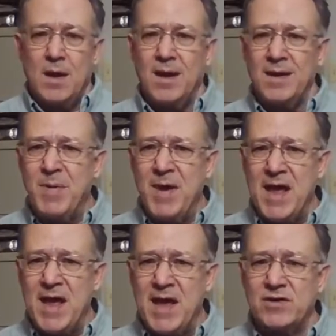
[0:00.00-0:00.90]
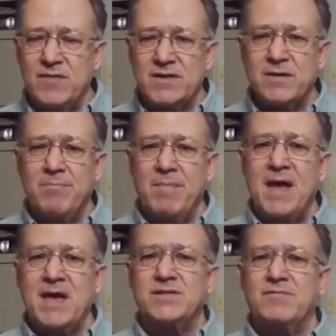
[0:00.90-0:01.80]
Onpassive is a
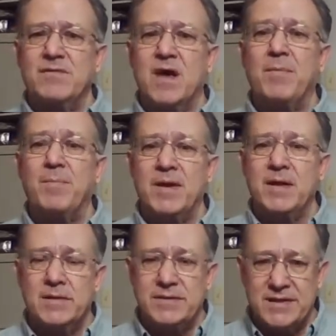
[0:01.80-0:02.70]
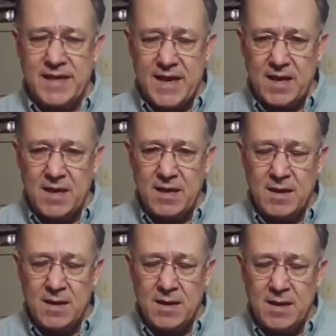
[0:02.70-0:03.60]
massive company today.
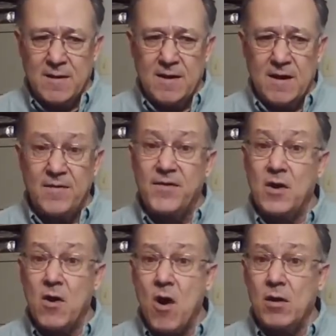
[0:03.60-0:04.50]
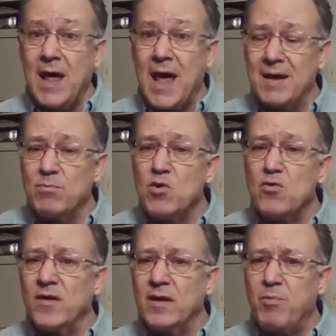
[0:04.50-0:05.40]
There are a lot of
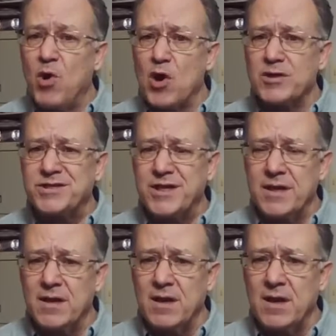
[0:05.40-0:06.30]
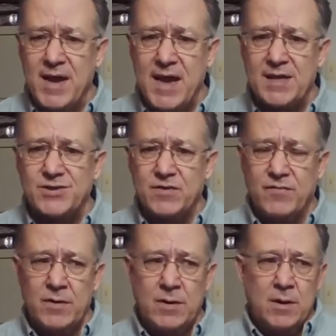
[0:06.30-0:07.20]
moving parts in
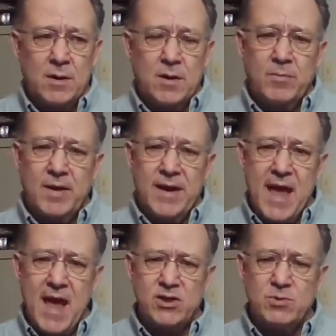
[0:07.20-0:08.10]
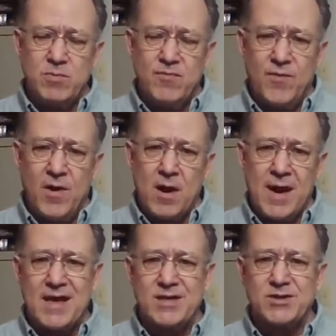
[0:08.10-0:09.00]
Onpassive, but Ash
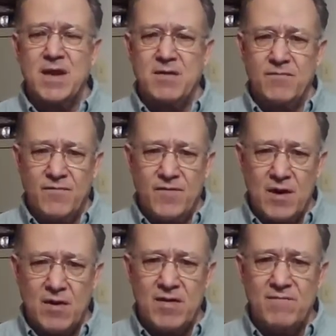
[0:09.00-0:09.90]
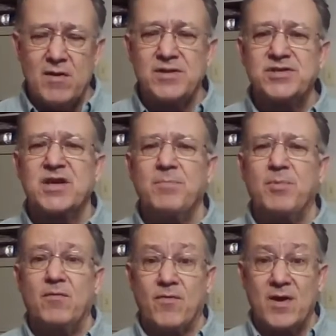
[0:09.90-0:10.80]
Mufareh has made it very, very
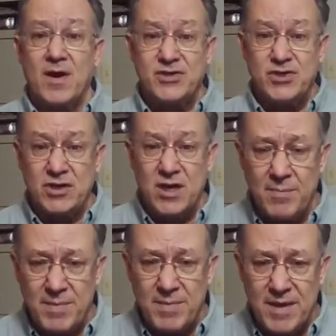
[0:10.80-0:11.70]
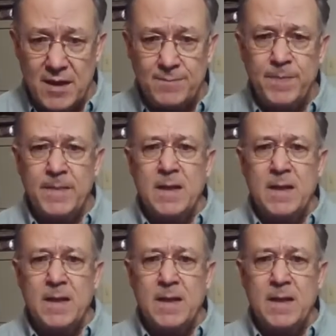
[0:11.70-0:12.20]
simple for us to come in